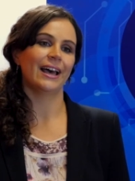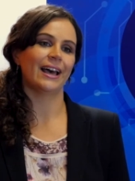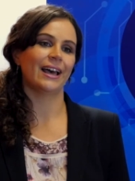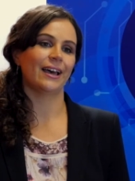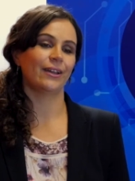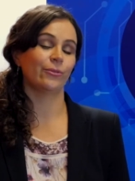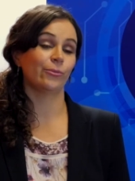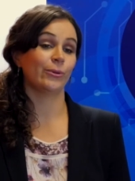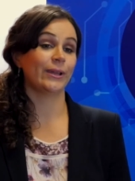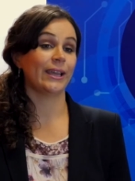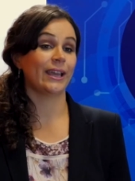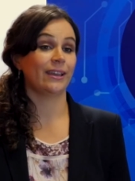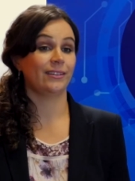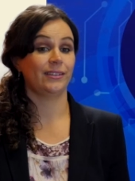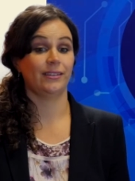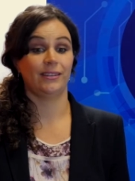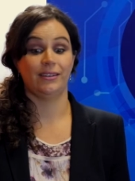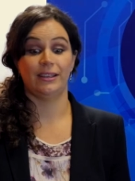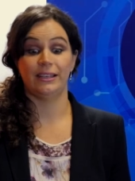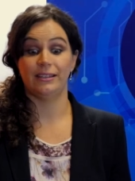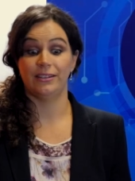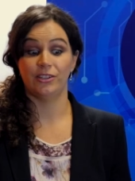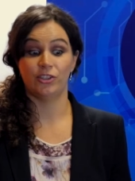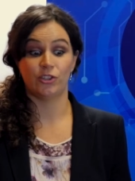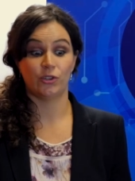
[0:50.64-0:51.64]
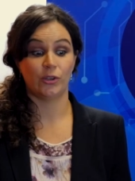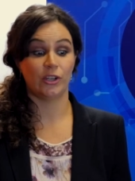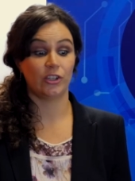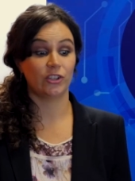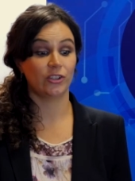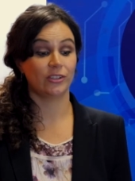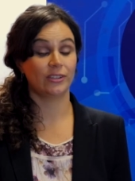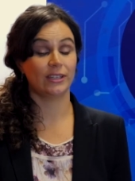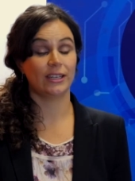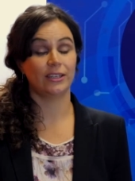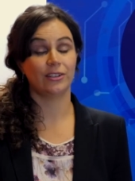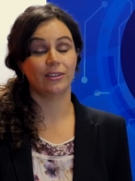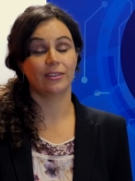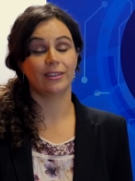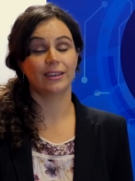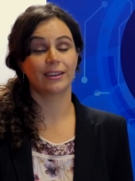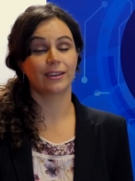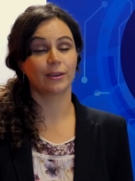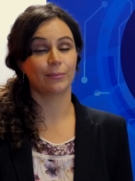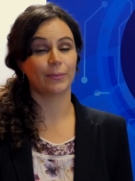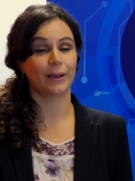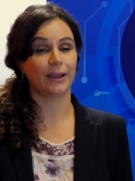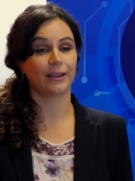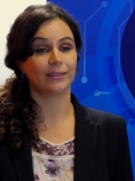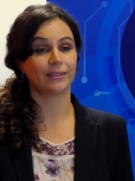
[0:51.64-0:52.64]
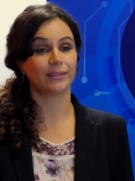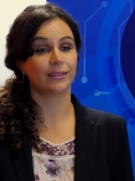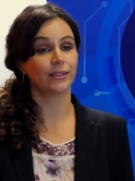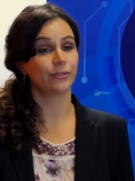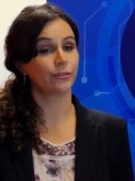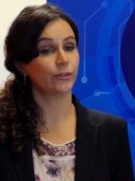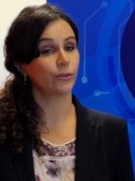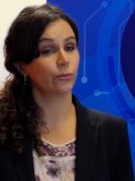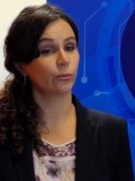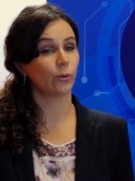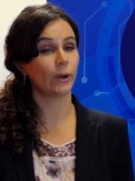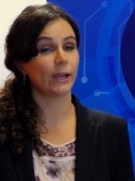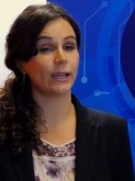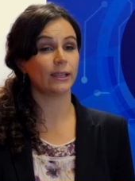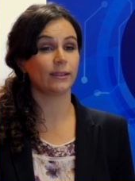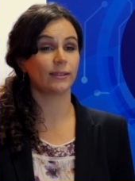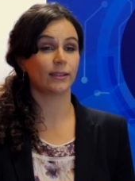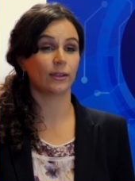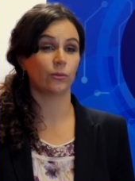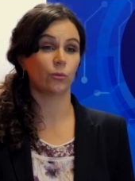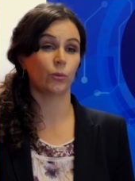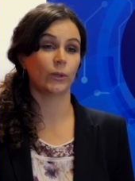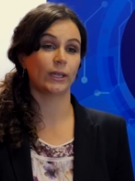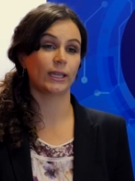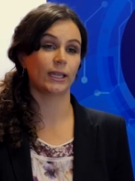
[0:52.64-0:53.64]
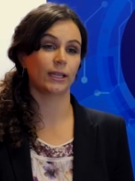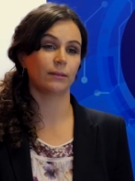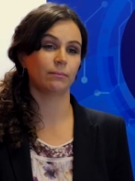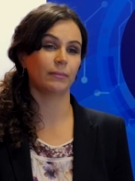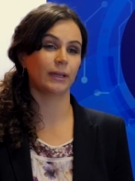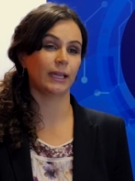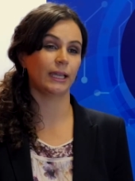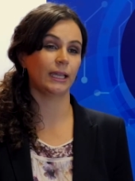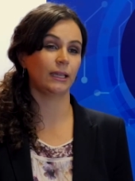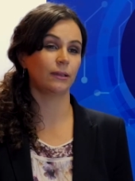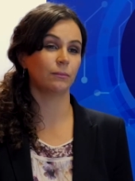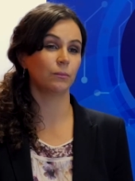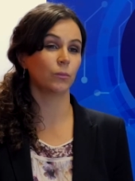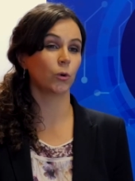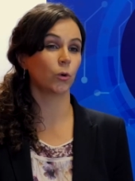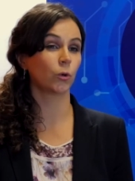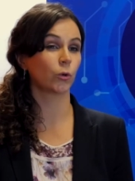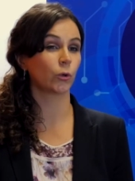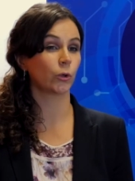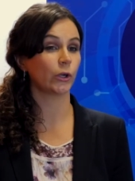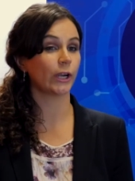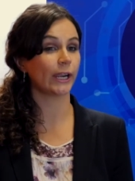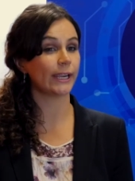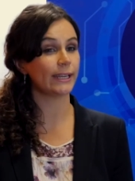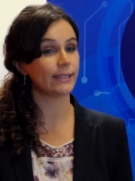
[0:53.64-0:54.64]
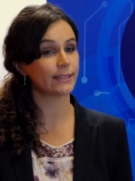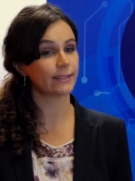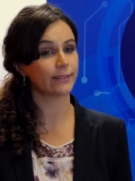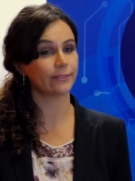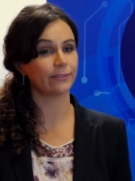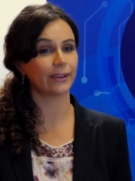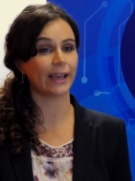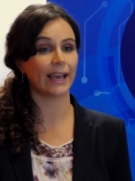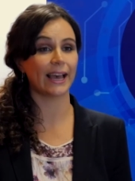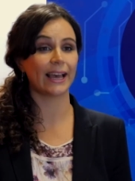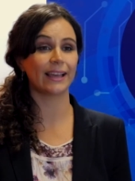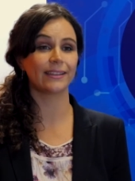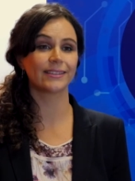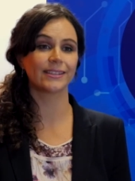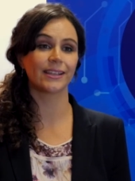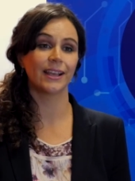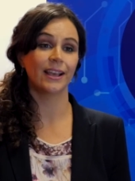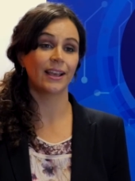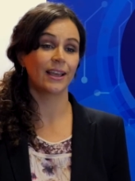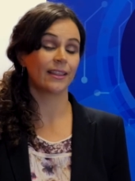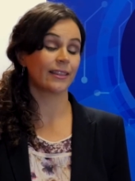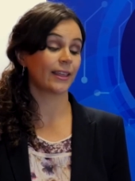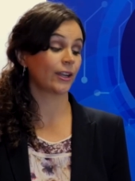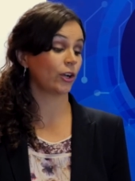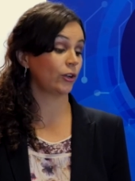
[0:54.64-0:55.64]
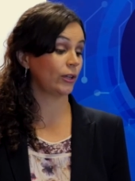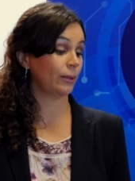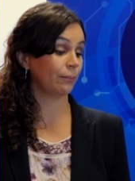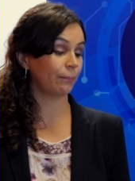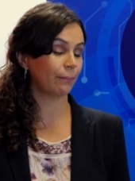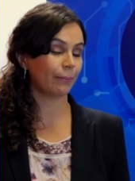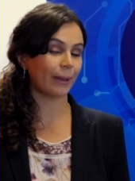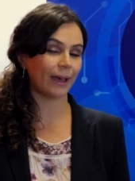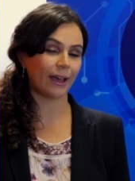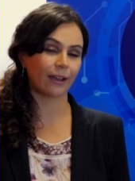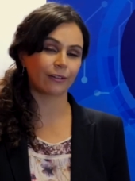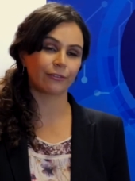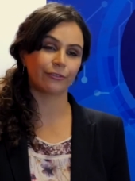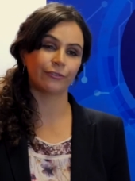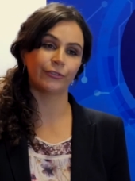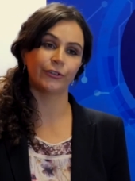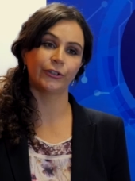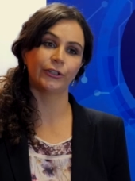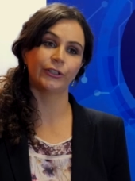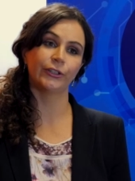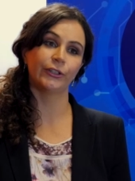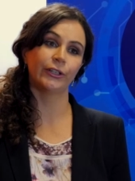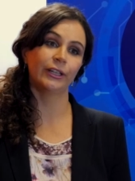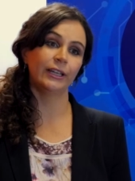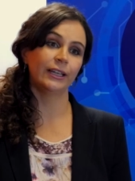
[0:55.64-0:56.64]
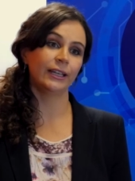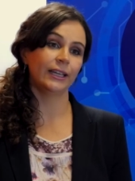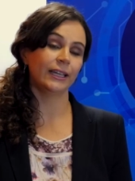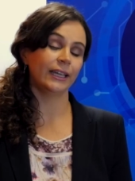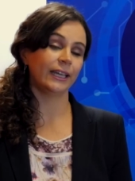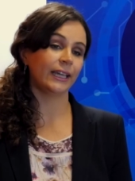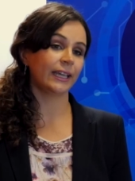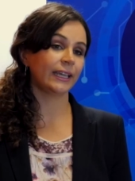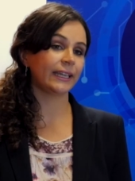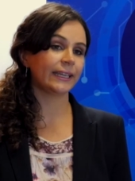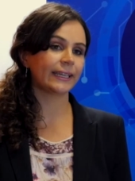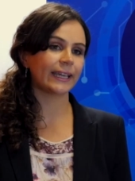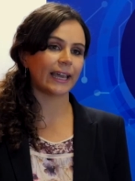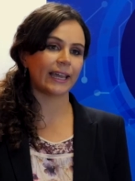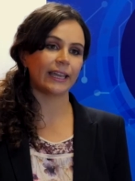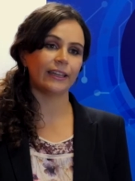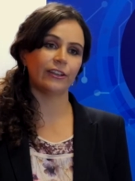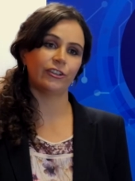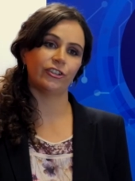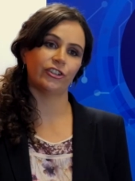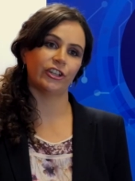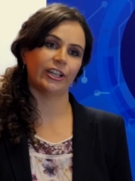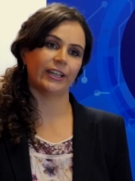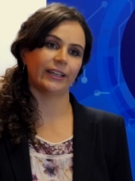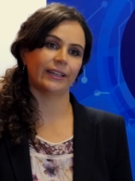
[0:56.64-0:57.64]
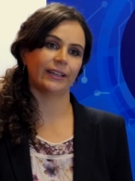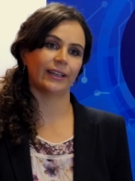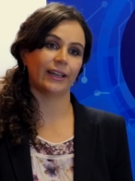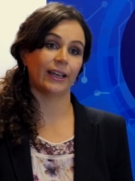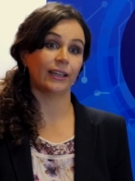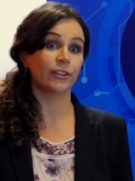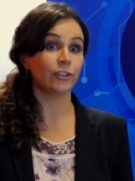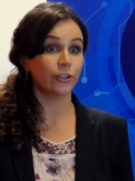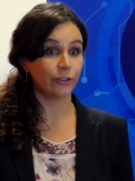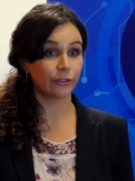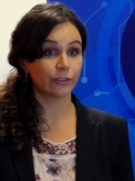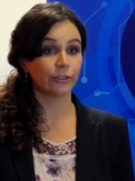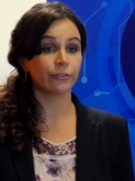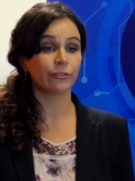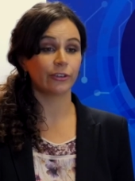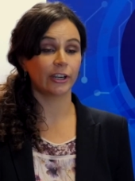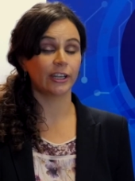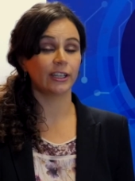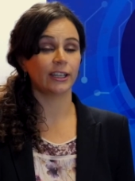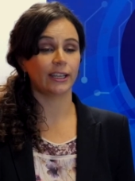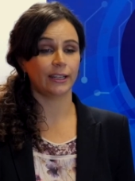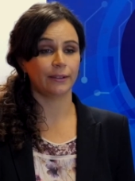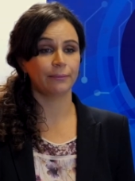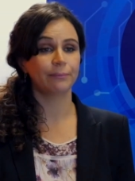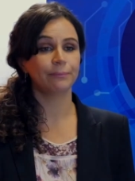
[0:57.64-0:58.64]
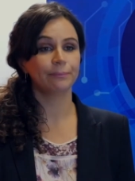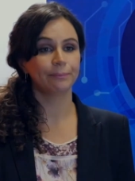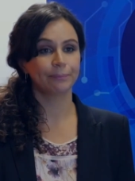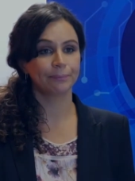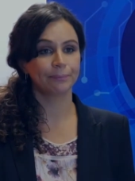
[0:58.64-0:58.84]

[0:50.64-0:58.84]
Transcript: and we as an industry just need to think about different ways that we can make more creative ads that are impactful, engaging, and user friendly.